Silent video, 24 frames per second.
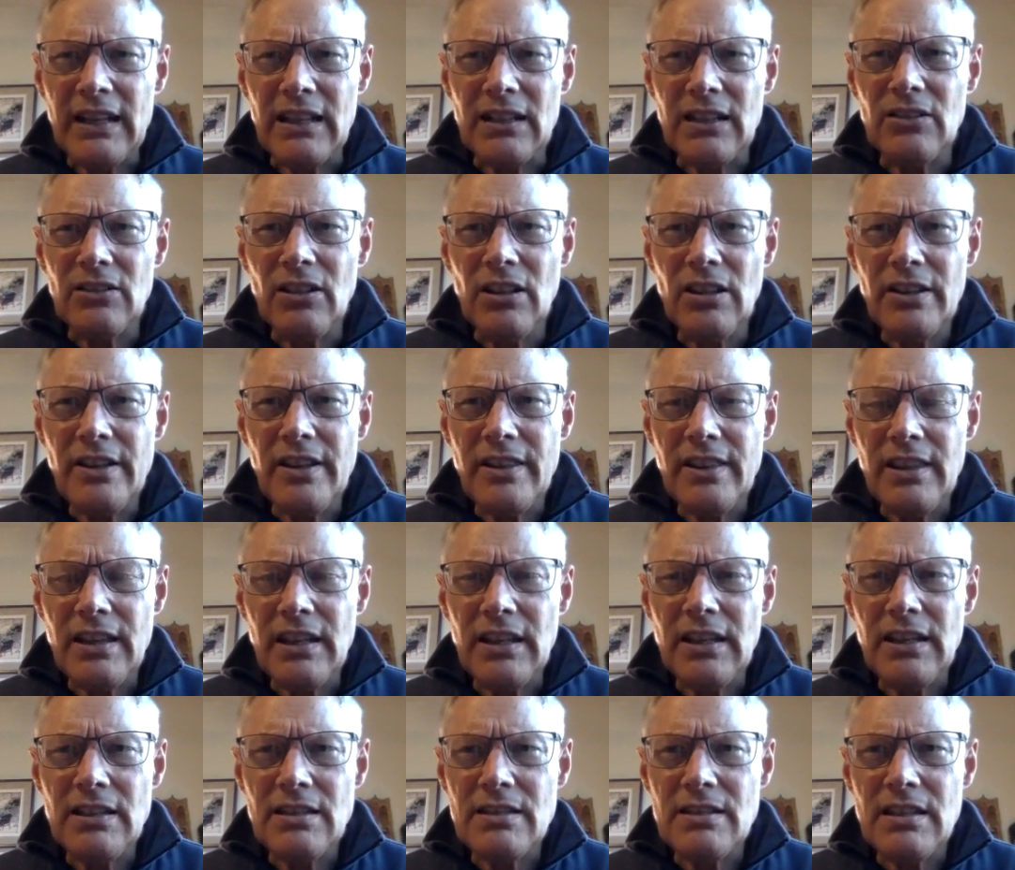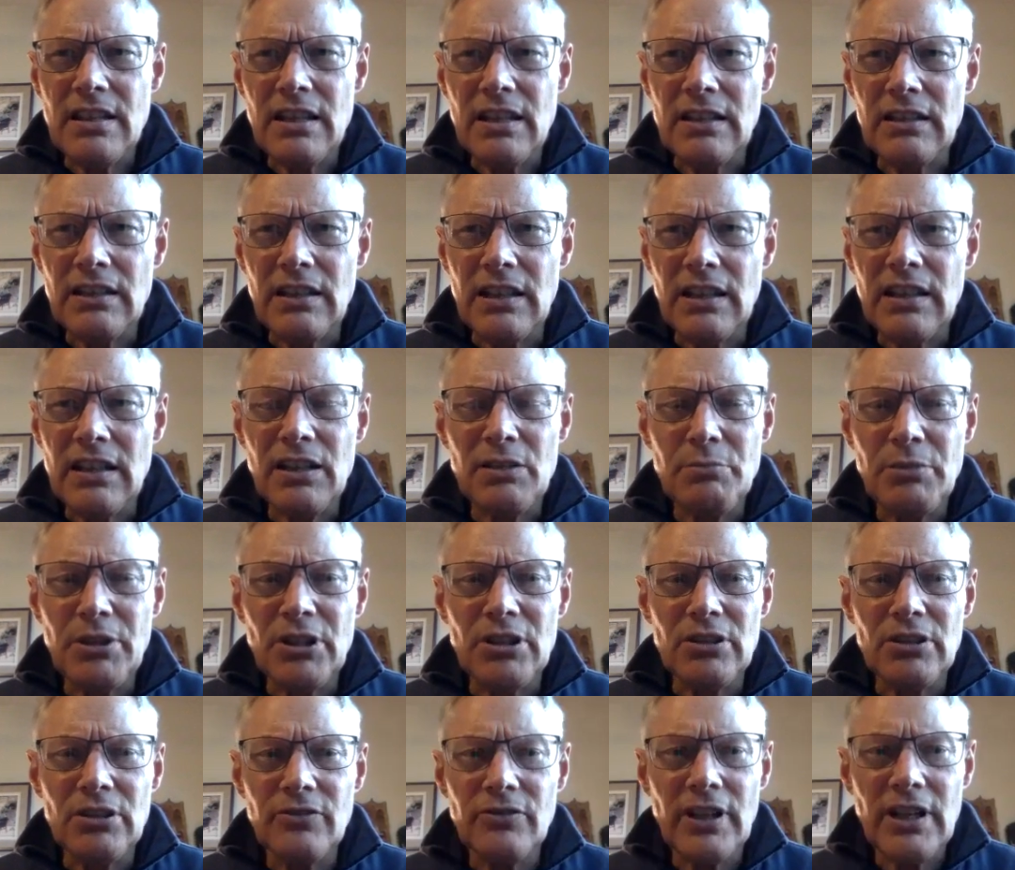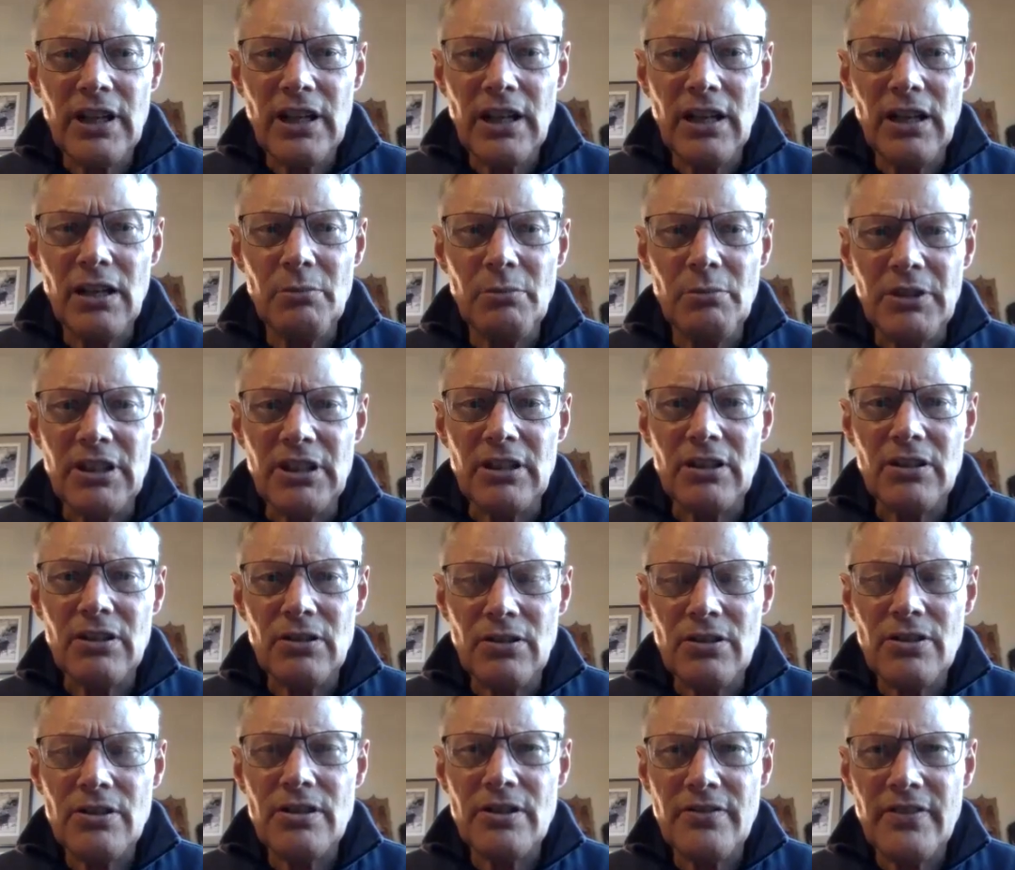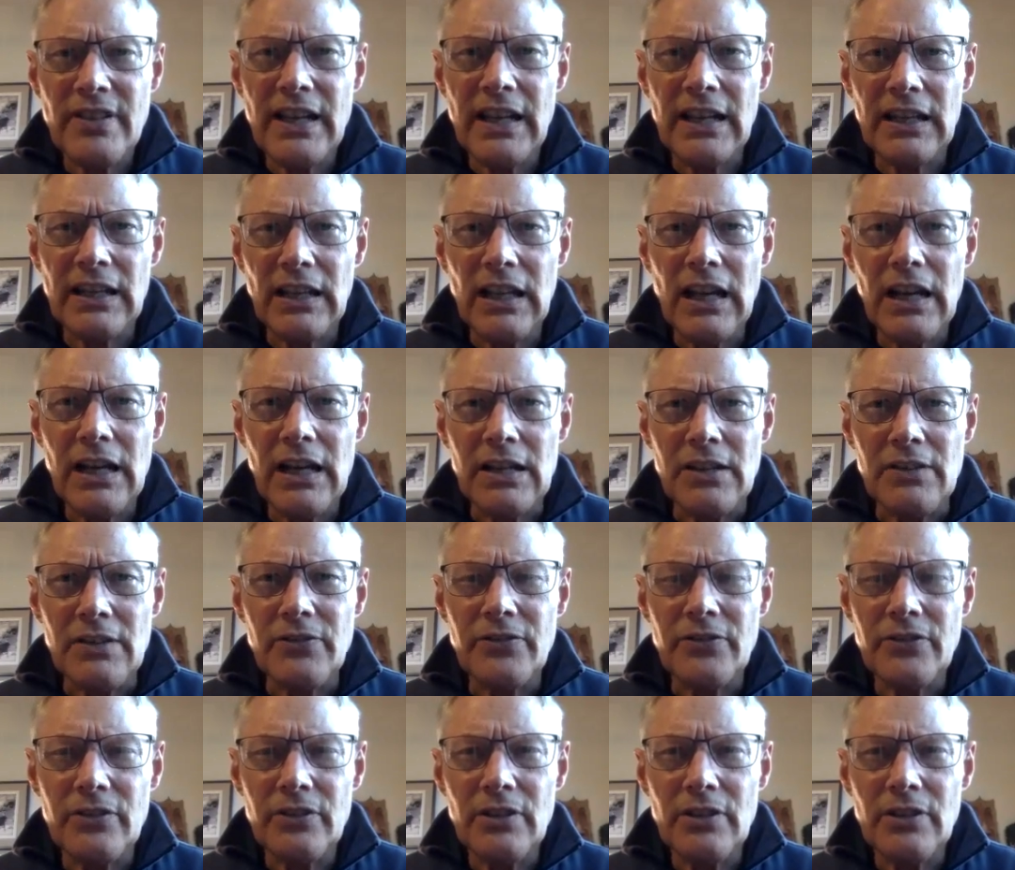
in all the things that had been overcome in the course of that life.